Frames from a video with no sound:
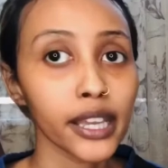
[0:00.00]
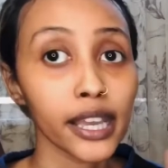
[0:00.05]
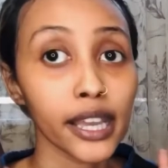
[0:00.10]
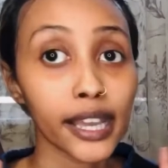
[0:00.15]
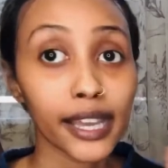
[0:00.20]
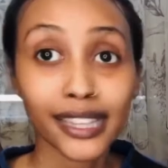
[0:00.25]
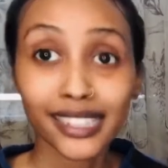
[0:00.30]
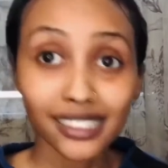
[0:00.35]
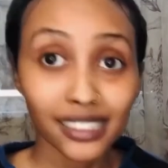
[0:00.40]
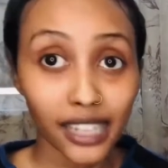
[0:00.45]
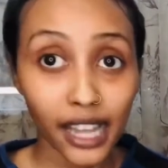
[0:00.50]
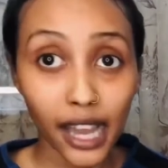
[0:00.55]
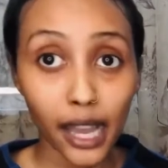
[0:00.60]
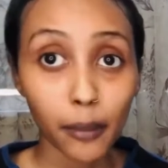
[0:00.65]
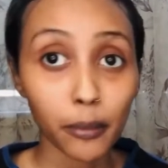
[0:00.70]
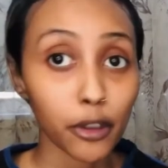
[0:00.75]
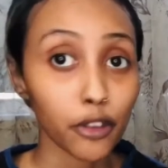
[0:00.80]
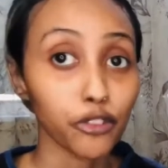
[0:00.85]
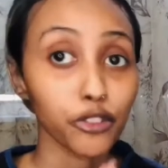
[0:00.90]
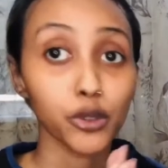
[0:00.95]
in a lab if
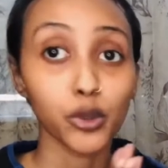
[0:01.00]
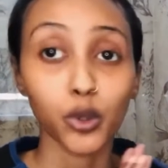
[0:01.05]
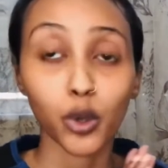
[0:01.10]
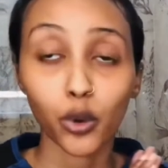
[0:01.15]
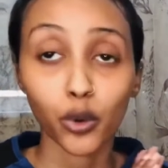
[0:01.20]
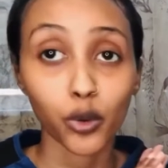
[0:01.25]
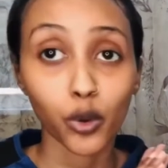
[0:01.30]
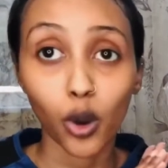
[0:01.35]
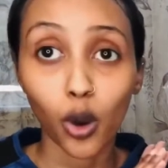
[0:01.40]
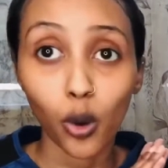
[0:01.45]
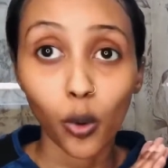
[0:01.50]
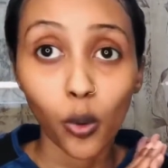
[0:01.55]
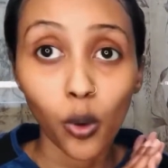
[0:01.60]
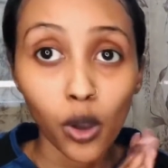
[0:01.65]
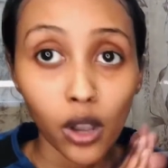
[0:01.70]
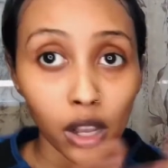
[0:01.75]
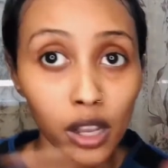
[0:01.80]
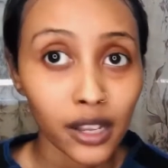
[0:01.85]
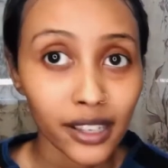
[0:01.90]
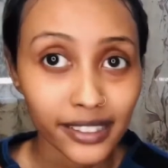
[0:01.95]
you don't know
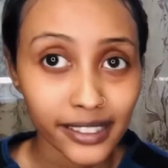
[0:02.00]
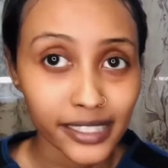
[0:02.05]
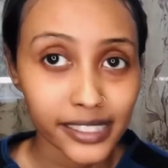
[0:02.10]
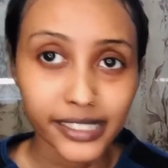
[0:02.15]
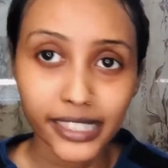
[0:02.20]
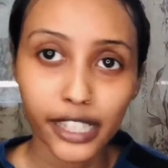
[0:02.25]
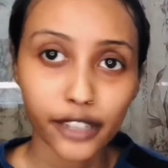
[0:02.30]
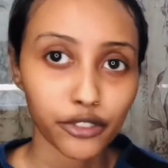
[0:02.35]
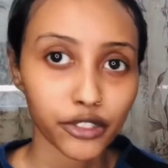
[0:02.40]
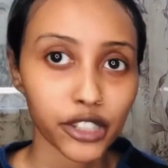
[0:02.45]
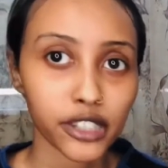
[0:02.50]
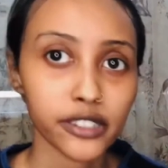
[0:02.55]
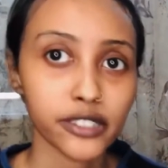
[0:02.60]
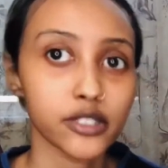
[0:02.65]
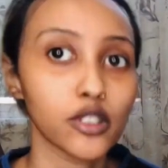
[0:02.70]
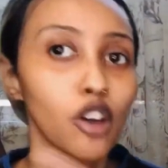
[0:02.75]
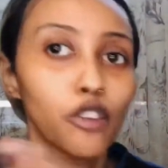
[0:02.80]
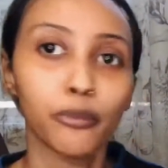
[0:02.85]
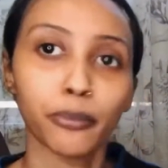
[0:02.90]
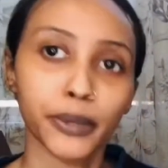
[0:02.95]
the safeties
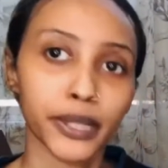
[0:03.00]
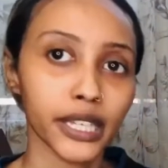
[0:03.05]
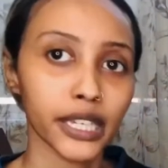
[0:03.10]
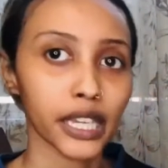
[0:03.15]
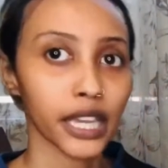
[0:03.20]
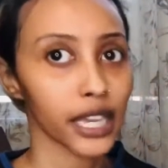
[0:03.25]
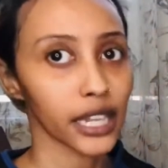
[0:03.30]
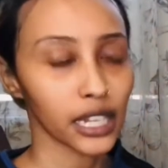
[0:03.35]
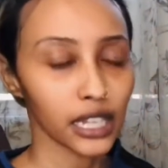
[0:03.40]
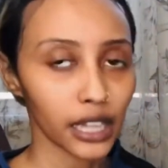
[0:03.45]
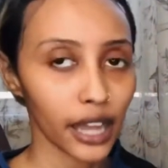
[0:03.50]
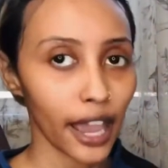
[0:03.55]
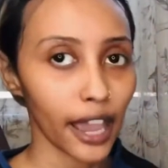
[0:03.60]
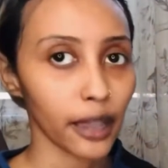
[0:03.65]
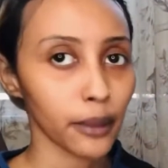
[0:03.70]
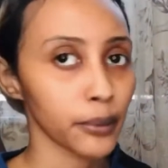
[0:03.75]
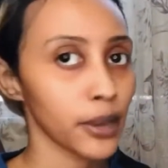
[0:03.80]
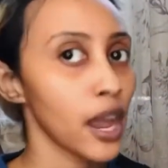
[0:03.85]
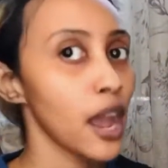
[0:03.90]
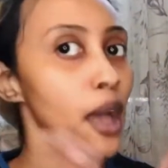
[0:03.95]
of being in a lab,
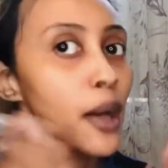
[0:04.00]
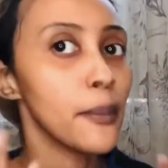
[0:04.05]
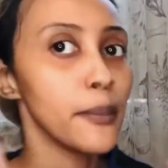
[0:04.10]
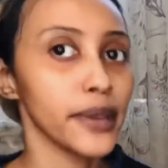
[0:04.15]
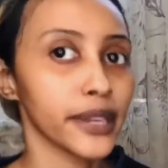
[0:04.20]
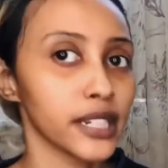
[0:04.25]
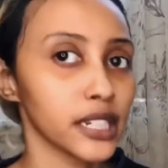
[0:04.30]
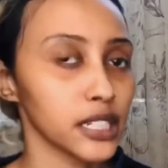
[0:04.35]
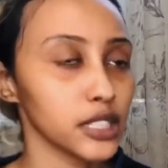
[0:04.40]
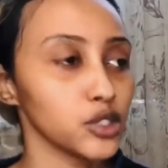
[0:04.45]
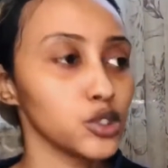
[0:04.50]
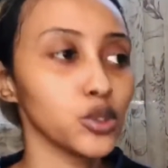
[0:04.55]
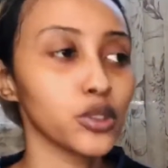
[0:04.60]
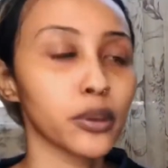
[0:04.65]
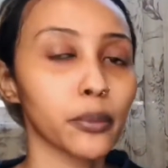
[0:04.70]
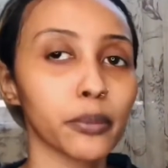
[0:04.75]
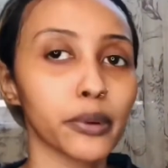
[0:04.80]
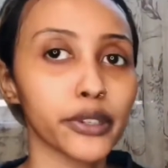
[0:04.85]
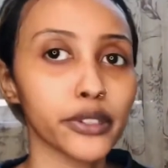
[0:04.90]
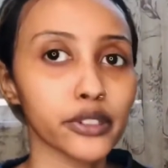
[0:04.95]
because you can
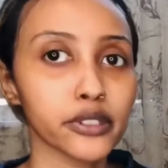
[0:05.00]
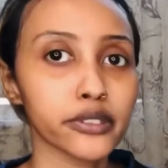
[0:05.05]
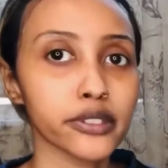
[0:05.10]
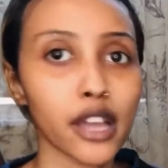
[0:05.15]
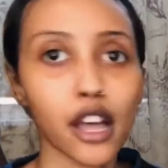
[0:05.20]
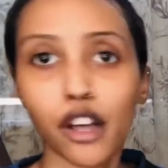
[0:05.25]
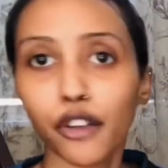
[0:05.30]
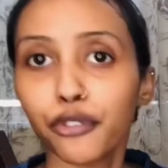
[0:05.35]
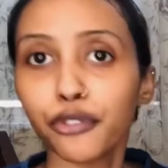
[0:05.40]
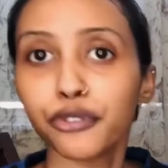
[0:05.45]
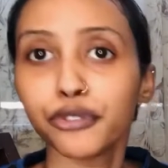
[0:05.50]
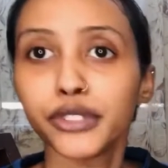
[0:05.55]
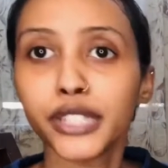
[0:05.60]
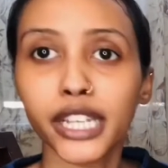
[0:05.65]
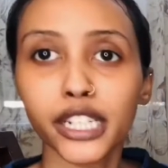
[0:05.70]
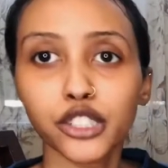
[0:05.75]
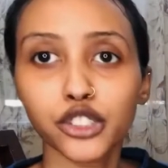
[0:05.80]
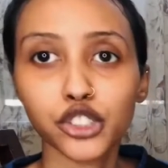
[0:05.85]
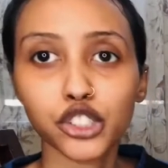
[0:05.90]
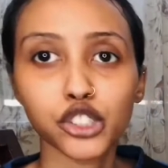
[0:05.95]
bring yourself
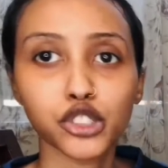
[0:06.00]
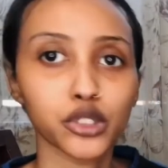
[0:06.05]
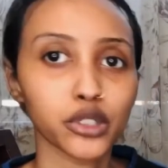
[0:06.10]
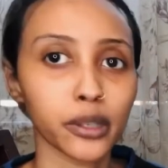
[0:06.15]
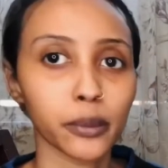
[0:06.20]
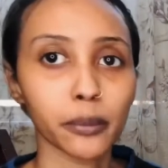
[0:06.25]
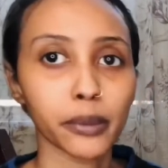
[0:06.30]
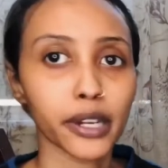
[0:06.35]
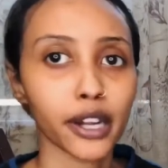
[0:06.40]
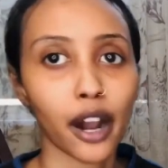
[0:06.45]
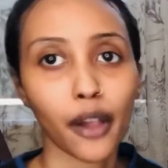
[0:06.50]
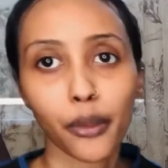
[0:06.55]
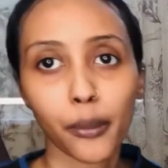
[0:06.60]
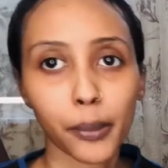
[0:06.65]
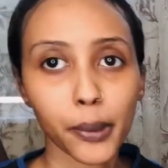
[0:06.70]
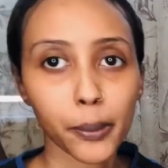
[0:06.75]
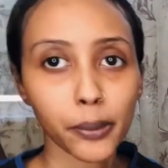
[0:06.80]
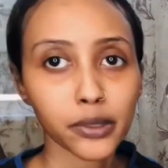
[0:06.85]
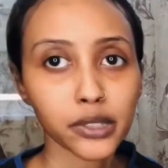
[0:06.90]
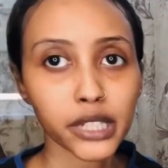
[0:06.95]
dangers, you can bring other
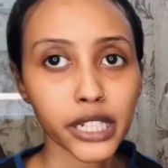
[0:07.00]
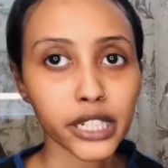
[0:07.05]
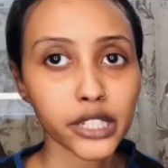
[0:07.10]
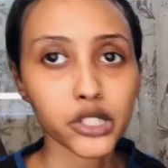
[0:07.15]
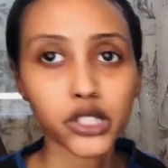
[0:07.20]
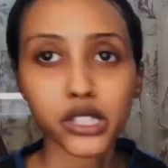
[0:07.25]
people dangers.